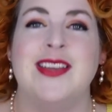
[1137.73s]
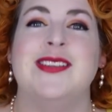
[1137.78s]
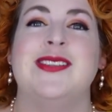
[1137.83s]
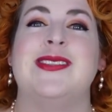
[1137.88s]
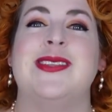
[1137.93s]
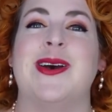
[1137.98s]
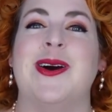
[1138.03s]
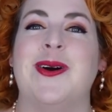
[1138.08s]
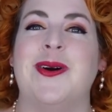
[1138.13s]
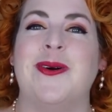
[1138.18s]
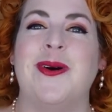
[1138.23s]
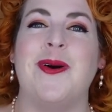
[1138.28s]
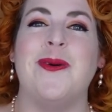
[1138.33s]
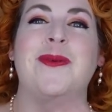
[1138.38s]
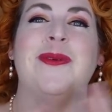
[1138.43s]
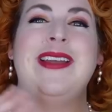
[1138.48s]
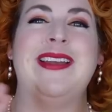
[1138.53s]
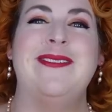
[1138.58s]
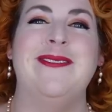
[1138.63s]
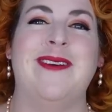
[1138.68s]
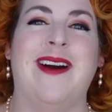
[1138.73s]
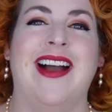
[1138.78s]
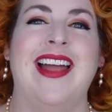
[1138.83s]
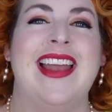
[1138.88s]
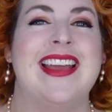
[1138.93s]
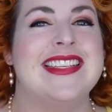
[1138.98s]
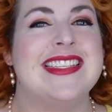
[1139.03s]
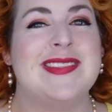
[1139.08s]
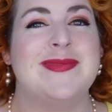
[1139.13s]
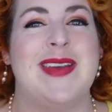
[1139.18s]
So we
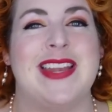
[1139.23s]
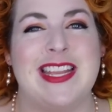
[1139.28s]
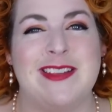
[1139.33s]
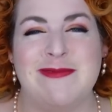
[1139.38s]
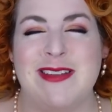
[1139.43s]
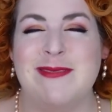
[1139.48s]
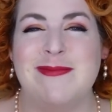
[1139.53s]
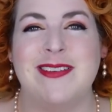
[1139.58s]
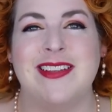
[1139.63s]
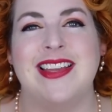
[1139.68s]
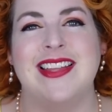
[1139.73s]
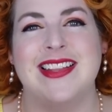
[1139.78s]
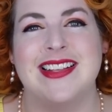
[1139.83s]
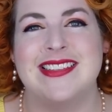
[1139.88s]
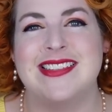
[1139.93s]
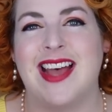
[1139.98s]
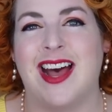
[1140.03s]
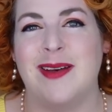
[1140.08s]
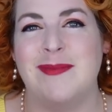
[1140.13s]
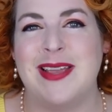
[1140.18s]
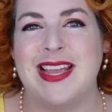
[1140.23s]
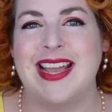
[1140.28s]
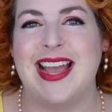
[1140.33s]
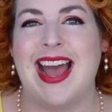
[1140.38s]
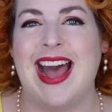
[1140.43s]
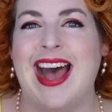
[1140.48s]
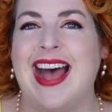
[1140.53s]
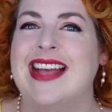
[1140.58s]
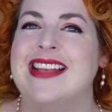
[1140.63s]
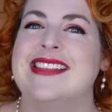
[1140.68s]
want as many people in this hobby
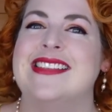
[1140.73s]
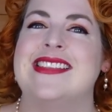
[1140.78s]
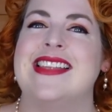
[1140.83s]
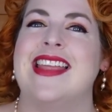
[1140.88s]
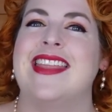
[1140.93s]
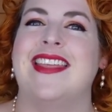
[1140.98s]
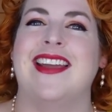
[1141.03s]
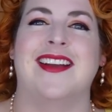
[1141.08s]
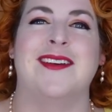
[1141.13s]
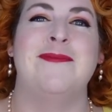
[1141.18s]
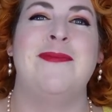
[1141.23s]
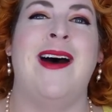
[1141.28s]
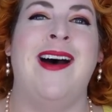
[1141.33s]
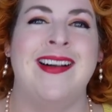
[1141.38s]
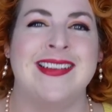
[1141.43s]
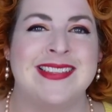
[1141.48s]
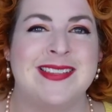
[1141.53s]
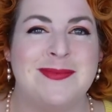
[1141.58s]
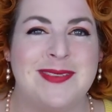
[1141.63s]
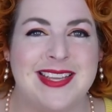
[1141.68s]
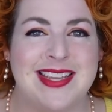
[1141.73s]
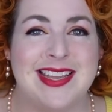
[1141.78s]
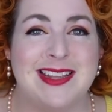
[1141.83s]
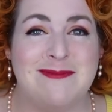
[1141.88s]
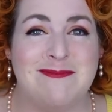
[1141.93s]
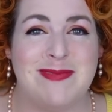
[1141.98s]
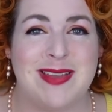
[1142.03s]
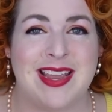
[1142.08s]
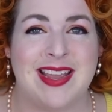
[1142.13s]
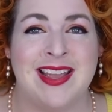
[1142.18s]
as there possibly
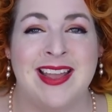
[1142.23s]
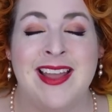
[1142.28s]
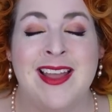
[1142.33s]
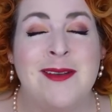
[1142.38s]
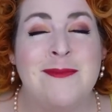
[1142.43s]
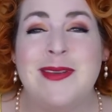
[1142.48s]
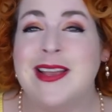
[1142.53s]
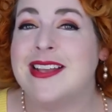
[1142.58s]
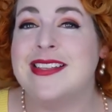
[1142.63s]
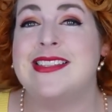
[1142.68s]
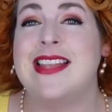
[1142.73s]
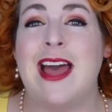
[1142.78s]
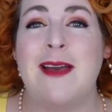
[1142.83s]
can be because